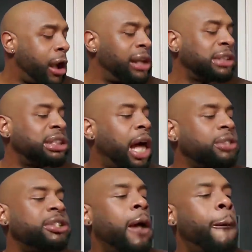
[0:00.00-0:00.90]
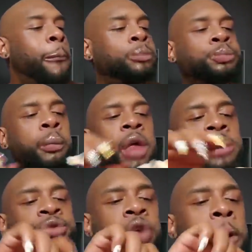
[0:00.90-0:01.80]
Y'all like to lost that one.
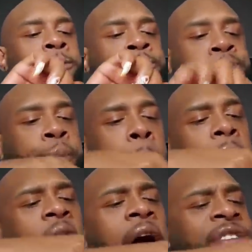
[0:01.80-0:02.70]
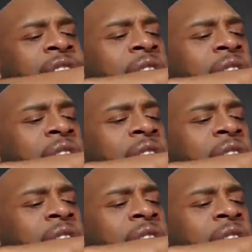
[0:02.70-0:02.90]
I